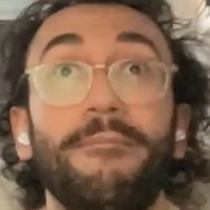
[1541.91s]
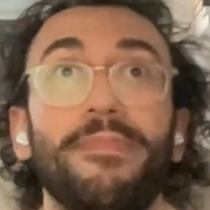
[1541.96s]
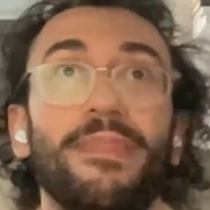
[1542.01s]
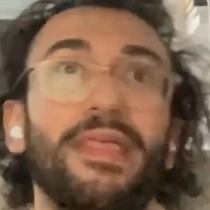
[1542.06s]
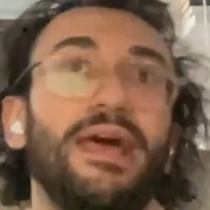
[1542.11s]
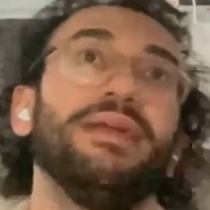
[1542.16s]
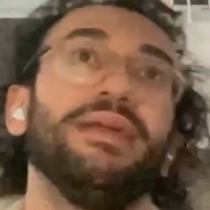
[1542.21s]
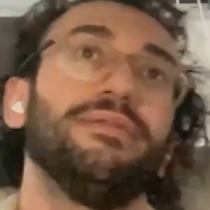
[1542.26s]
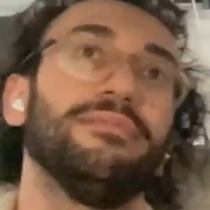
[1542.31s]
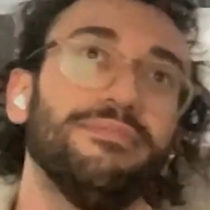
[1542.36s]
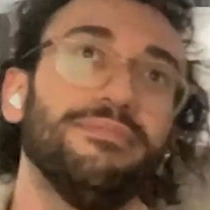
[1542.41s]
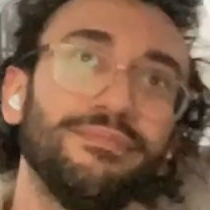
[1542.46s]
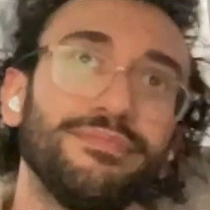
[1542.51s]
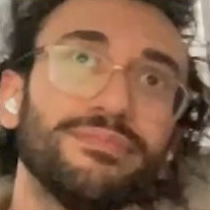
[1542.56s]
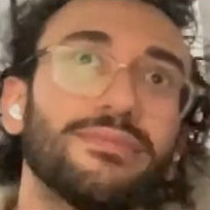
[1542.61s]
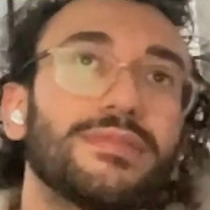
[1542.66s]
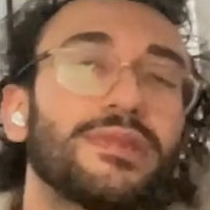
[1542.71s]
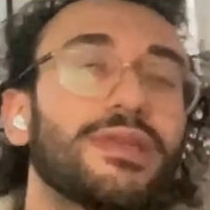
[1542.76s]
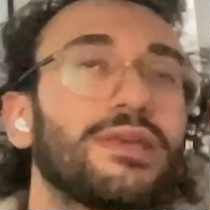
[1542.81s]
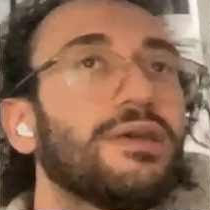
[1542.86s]
I mean,
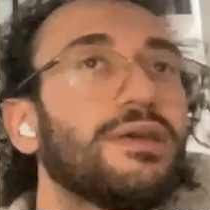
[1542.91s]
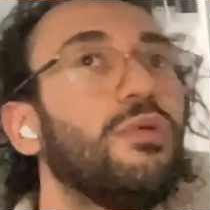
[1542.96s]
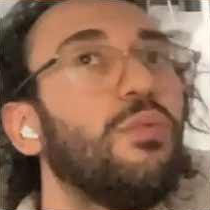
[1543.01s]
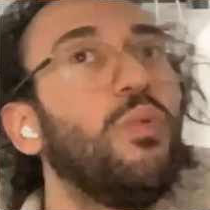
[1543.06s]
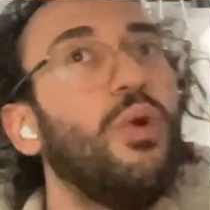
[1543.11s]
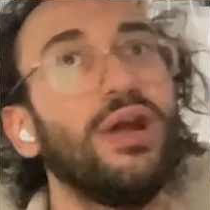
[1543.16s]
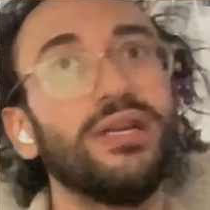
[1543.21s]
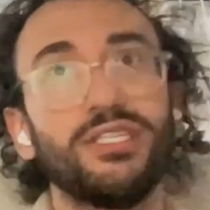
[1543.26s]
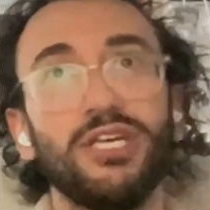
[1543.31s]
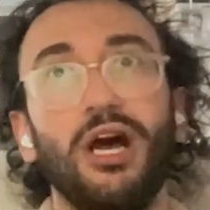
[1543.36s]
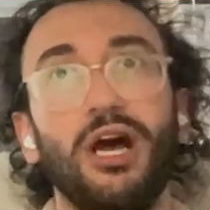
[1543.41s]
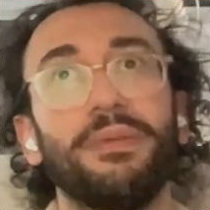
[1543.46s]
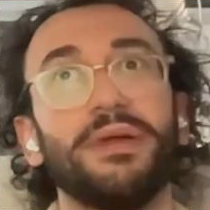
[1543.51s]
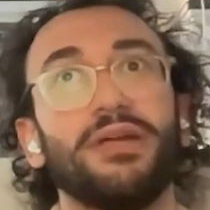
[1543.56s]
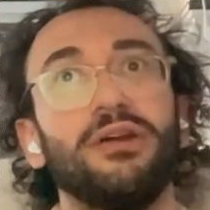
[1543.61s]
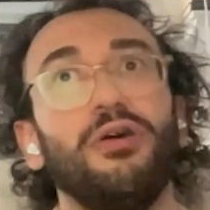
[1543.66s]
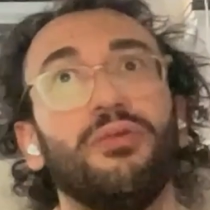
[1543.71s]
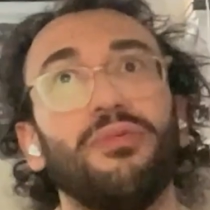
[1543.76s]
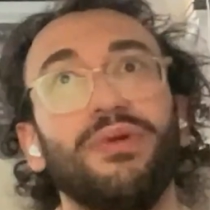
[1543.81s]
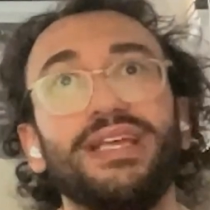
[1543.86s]
one
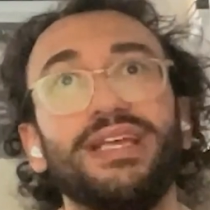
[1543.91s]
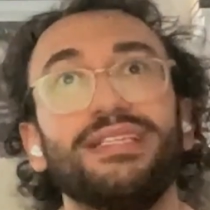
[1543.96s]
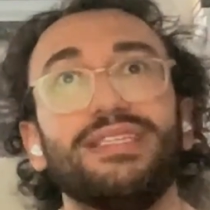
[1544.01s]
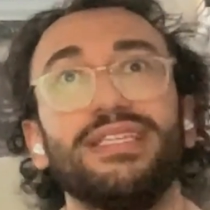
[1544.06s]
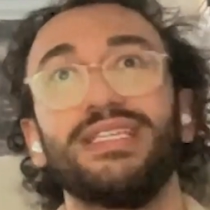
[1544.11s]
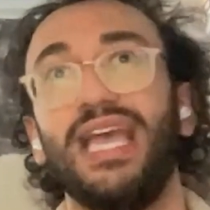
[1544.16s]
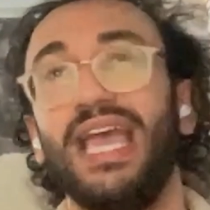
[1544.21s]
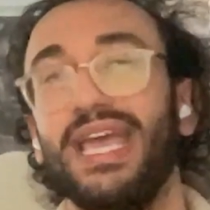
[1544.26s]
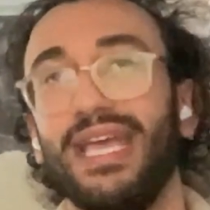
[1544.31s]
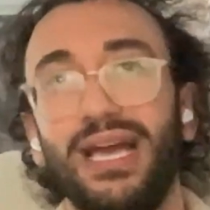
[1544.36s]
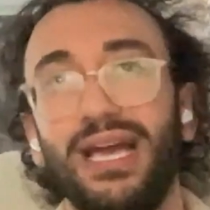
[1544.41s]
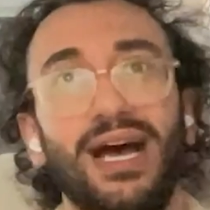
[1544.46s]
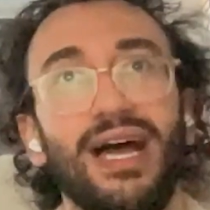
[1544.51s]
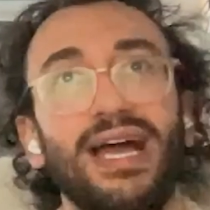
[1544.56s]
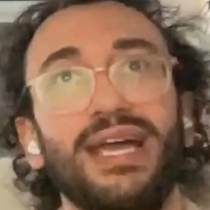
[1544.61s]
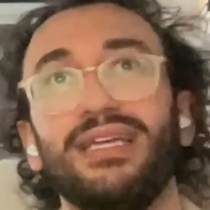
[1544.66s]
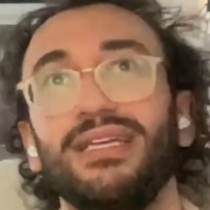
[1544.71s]
topic I'll raise is AI.